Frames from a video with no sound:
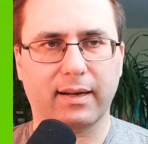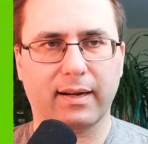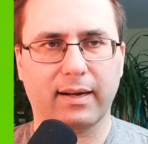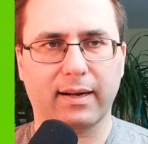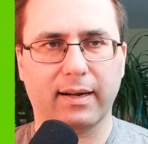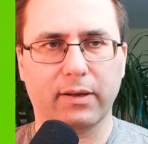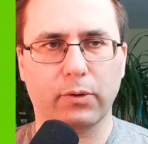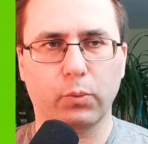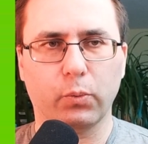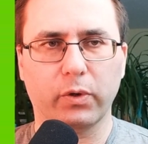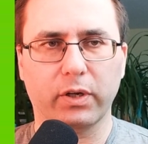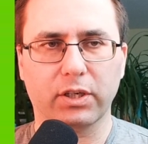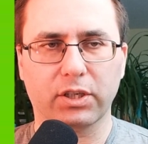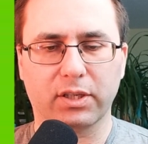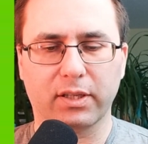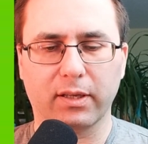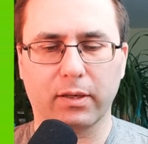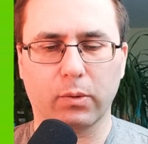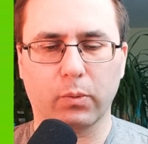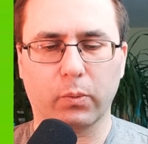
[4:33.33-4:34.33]
I wish
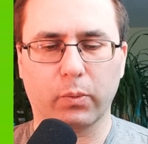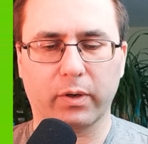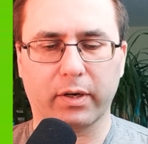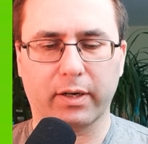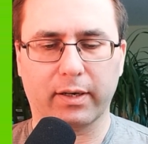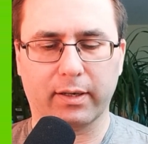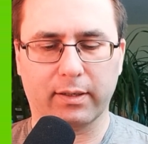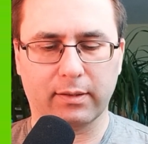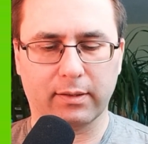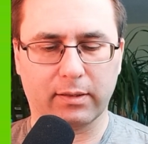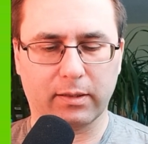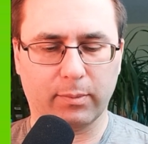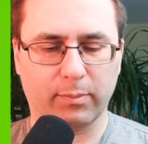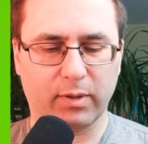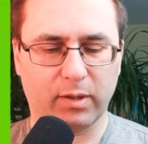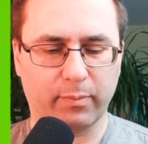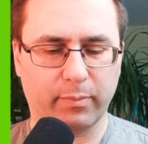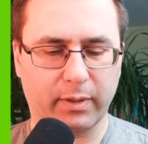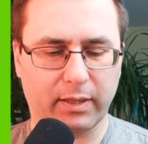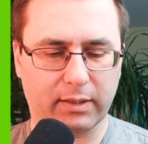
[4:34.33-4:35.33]
they were a little
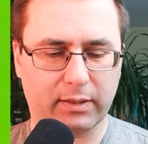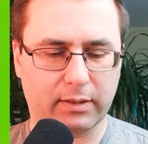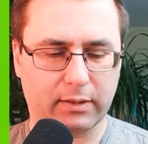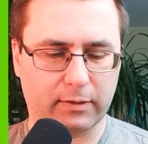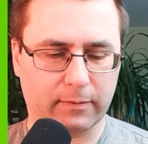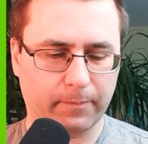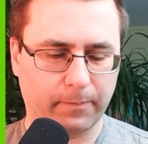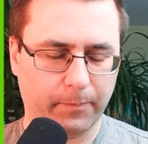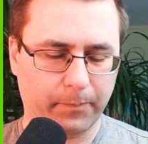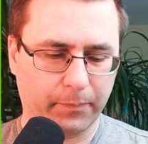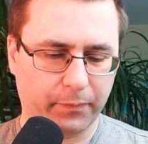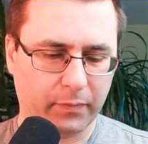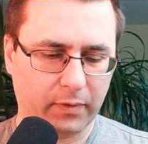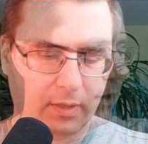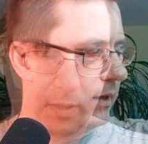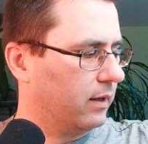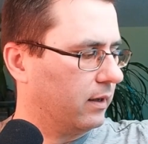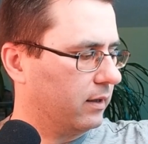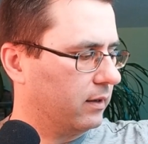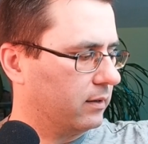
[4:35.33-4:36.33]
bit better.
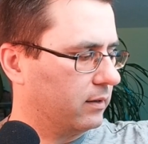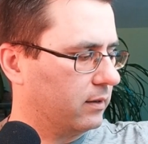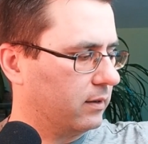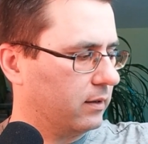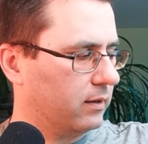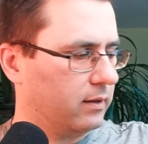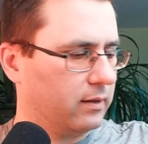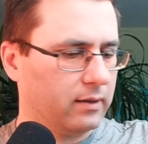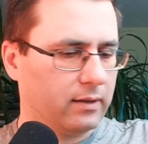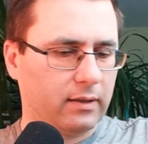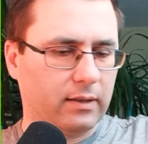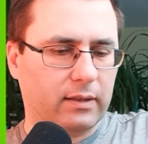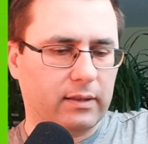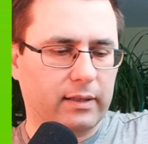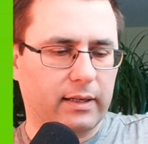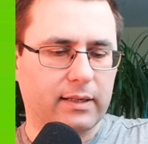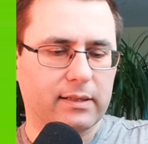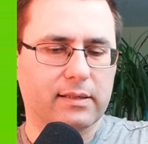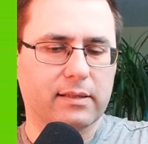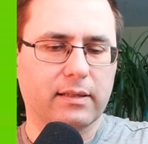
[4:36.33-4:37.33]
And
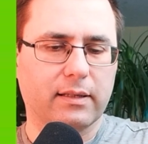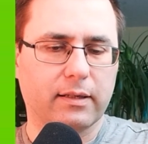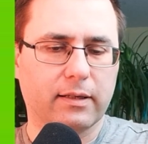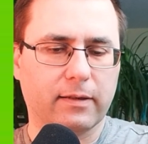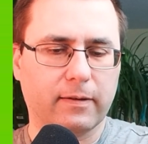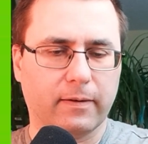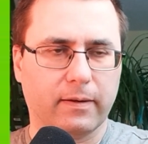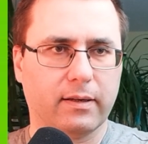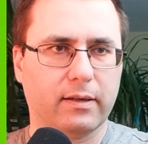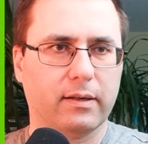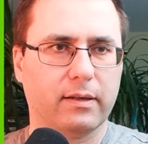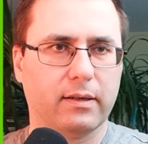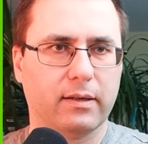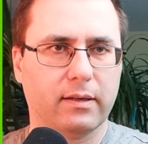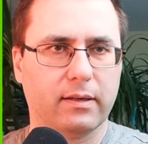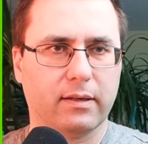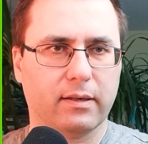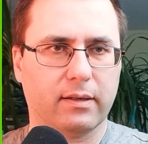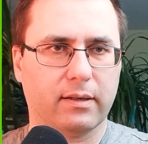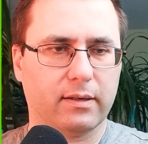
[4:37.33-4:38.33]
lastly,
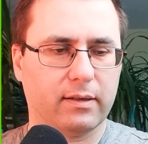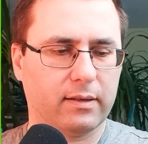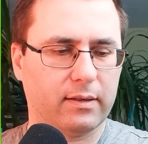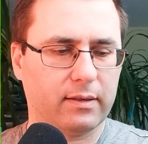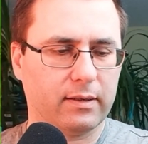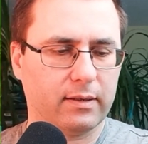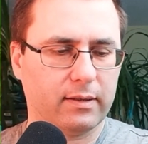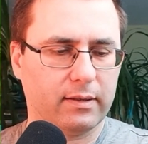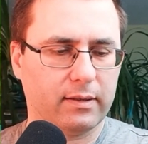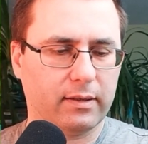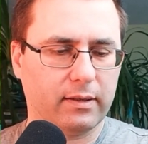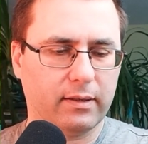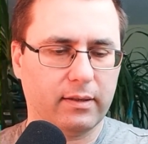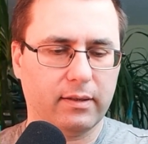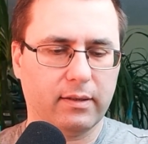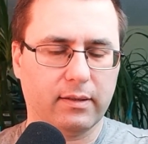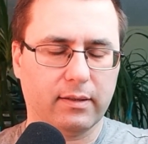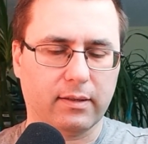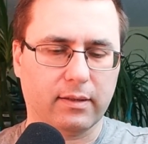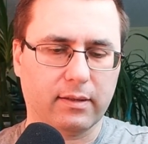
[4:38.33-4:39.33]

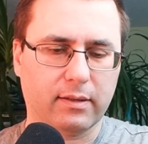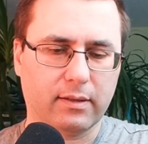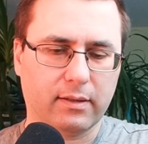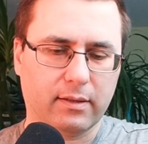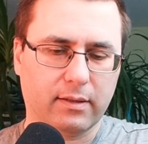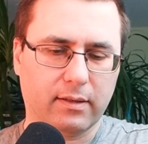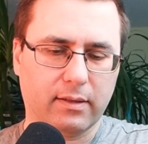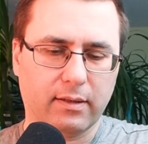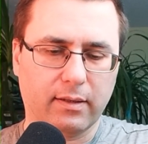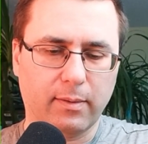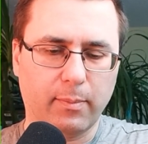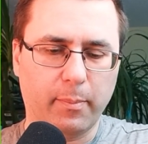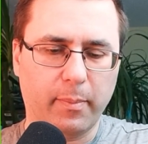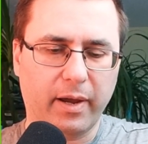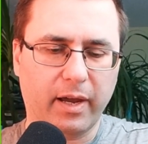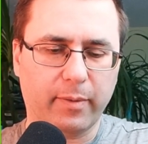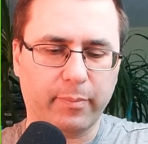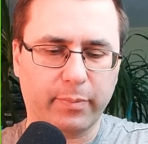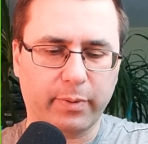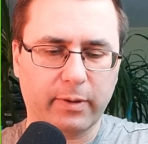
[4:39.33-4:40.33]
the
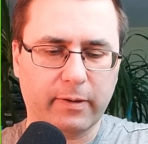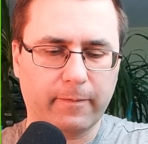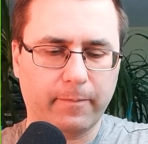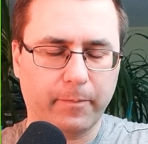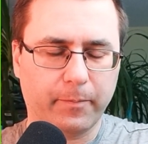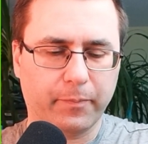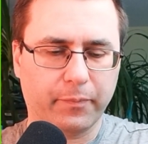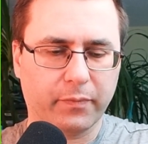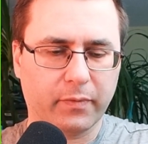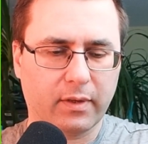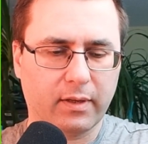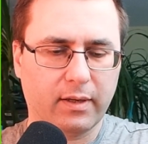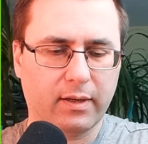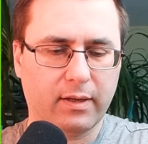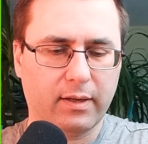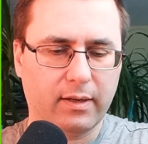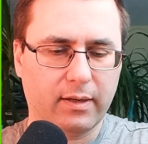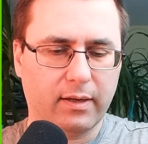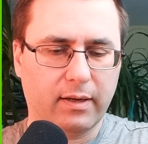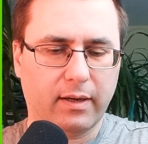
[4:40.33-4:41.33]
map.
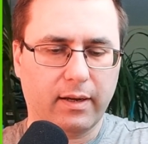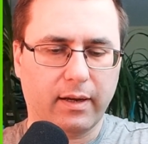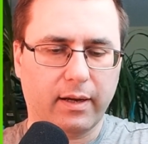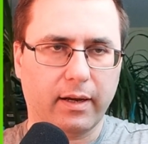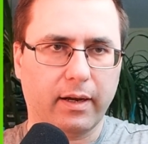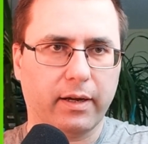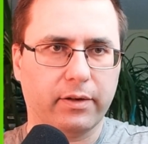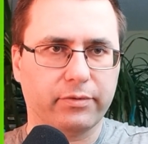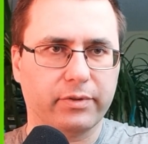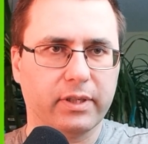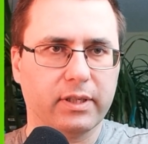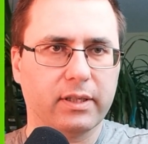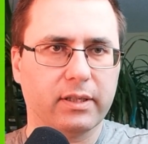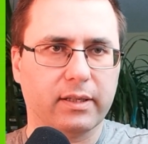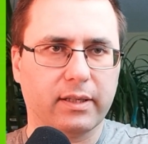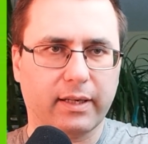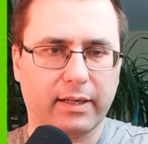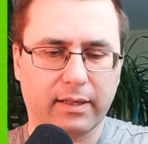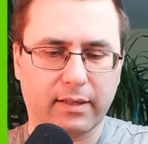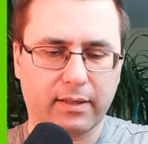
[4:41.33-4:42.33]
I really
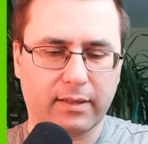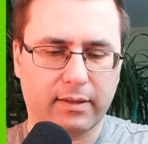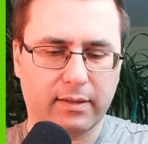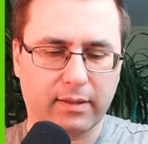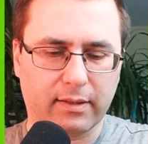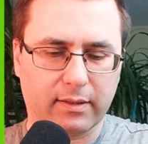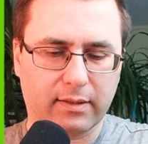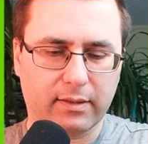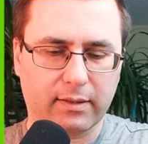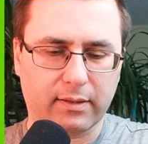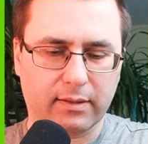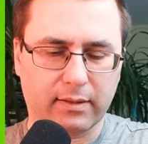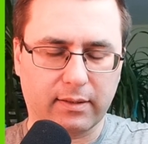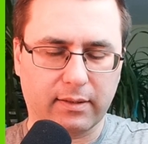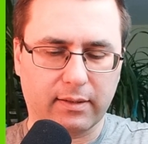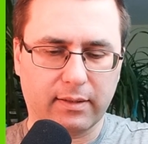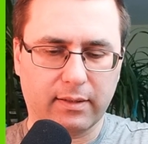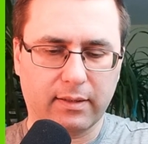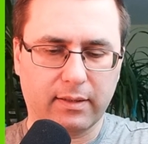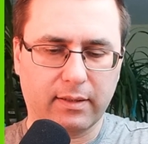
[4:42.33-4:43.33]
like that
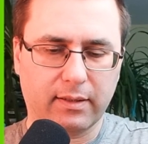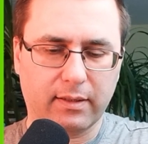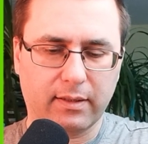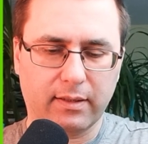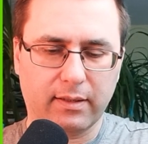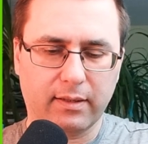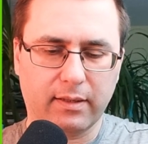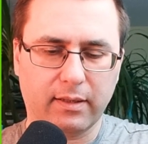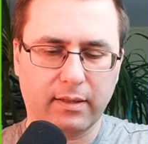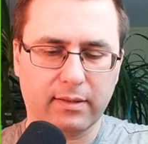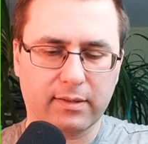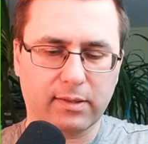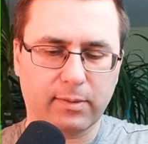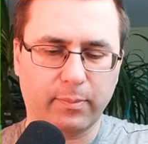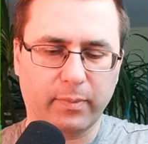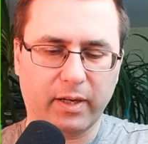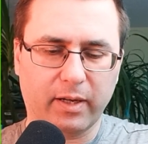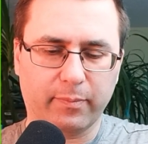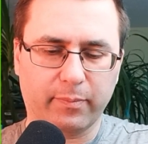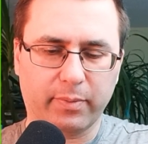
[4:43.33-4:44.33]
this
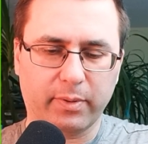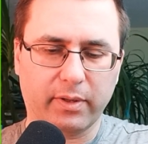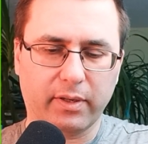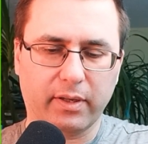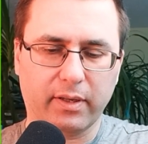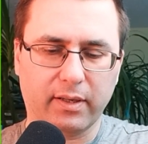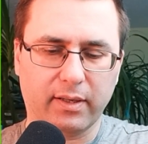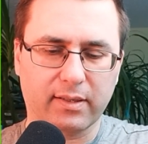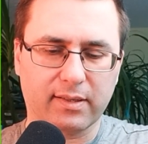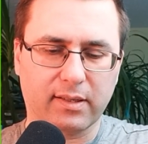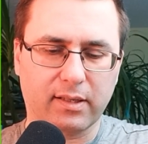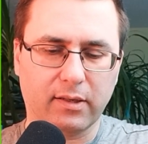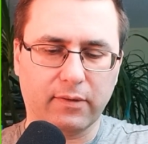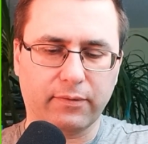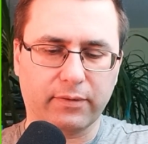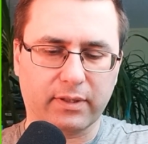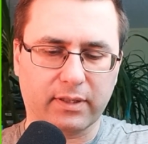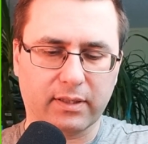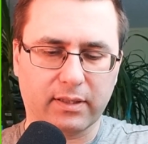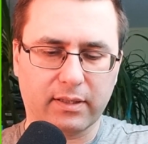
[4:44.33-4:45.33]
map is
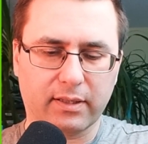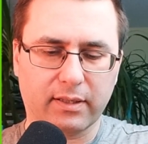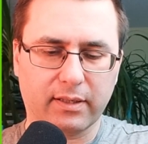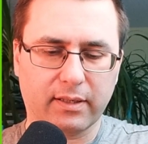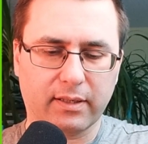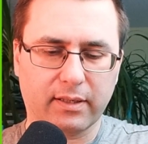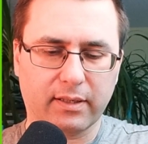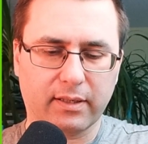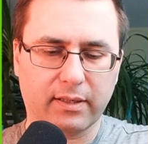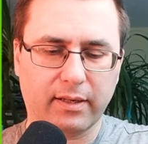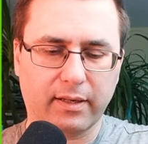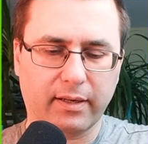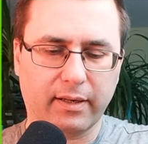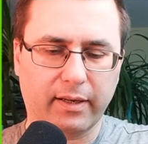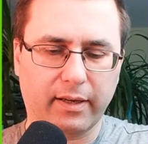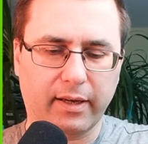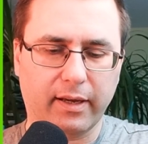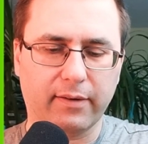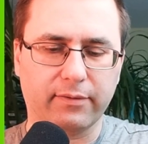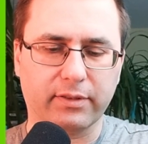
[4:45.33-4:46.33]
different
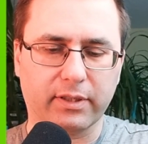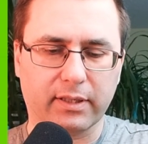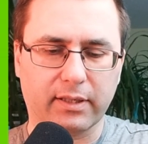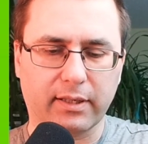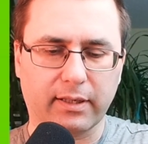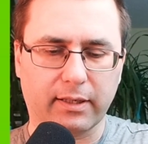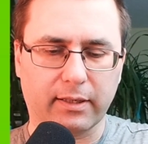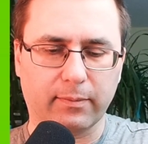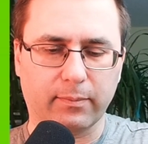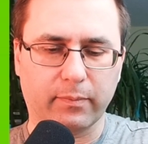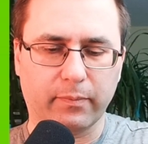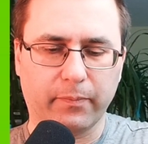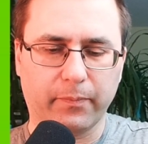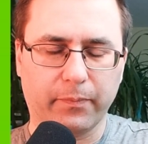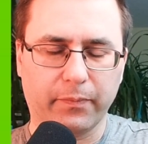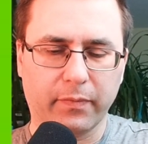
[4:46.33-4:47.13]
every time,